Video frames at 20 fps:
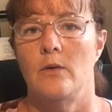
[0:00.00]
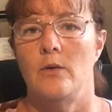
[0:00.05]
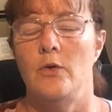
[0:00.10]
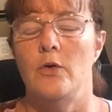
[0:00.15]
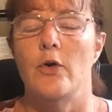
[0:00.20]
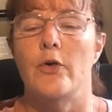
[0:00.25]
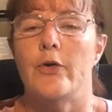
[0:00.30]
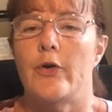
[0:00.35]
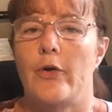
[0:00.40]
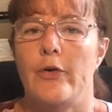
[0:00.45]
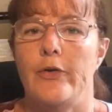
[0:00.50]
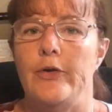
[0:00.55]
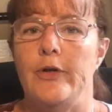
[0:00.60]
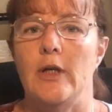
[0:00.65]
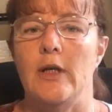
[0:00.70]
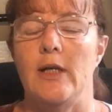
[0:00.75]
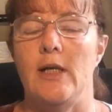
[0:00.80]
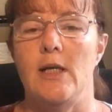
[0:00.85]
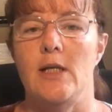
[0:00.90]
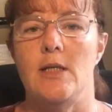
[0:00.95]
Not
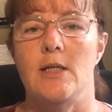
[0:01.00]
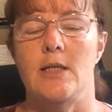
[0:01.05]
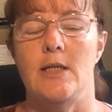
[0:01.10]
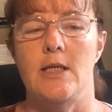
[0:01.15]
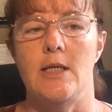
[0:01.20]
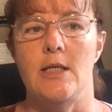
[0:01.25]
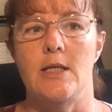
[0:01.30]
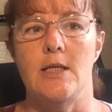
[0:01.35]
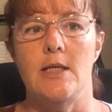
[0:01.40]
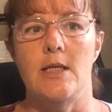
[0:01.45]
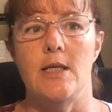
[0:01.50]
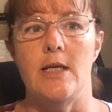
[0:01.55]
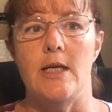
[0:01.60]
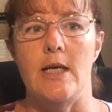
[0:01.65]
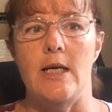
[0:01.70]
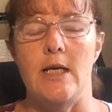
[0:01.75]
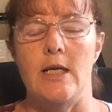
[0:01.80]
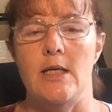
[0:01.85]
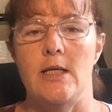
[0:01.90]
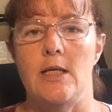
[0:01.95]
only did
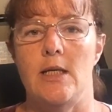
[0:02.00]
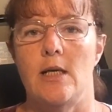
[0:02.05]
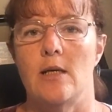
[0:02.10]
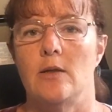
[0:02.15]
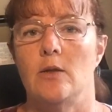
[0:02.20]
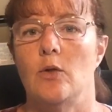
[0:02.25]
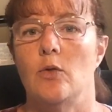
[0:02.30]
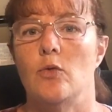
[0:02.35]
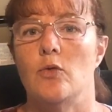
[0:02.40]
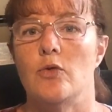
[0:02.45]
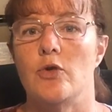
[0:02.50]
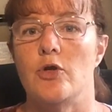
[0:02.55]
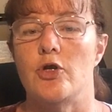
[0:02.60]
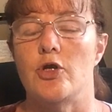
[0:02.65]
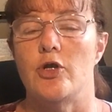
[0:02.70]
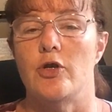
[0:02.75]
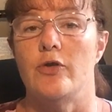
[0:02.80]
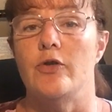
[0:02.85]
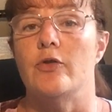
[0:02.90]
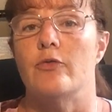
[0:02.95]
India
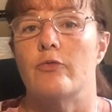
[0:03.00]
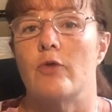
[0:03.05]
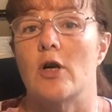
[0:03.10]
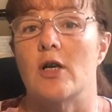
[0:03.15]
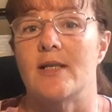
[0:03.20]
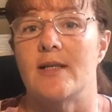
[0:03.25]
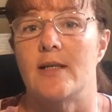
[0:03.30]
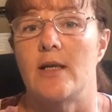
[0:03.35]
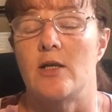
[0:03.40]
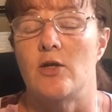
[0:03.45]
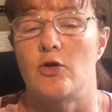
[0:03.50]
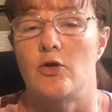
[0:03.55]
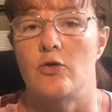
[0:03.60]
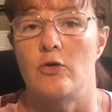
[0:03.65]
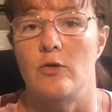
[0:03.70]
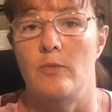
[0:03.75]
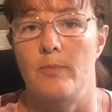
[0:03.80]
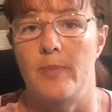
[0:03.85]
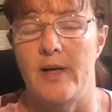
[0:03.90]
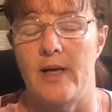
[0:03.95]
launch the
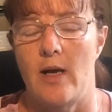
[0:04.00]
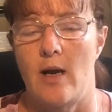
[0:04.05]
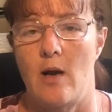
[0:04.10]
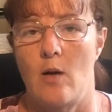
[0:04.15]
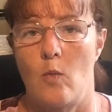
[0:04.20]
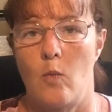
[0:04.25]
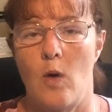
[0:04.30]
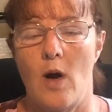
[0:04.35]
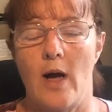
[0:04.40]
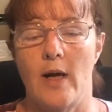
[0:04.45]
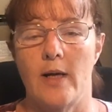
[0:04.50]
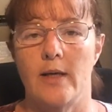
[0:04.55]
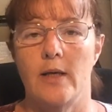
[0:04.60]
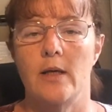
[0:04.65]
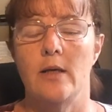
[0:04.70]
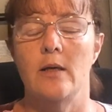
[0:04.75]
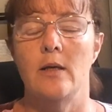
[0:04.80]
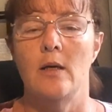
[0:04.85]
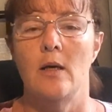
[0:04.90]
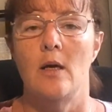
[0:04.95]

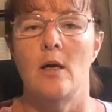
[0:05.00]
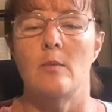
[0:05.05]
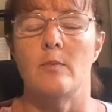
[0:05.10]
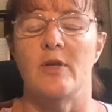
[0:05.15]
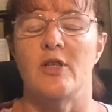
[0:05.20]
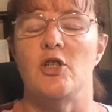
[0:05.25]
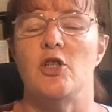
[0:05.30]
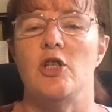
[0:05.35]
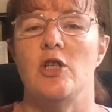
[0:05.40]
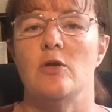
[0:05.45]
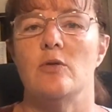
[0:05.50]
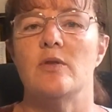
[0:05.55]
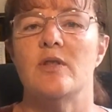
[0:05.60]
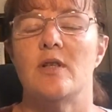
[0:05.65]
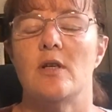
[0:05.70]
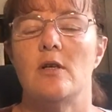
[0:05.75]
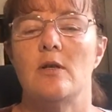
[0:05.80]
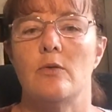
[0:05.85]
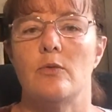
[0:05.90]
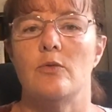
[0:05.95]
RISAT-2BR1, but she
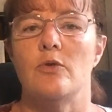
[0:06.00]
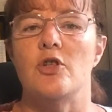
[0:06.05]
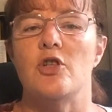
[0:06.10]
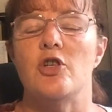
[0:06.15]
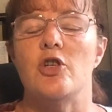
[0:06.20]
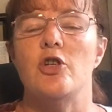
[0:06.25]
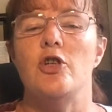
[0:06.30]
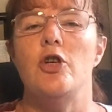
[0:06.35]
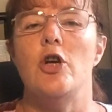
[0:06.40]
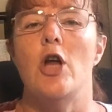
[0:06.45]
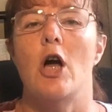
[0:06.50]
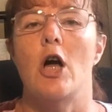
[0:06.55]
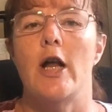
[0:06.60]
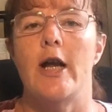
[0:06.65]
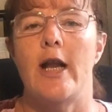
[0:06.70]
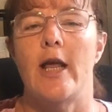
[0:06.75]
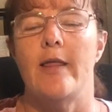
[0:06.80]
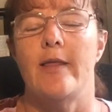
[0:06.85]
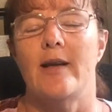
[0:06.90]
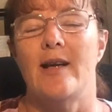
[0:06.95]
also launched
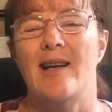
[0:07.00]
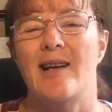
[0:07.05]
9 other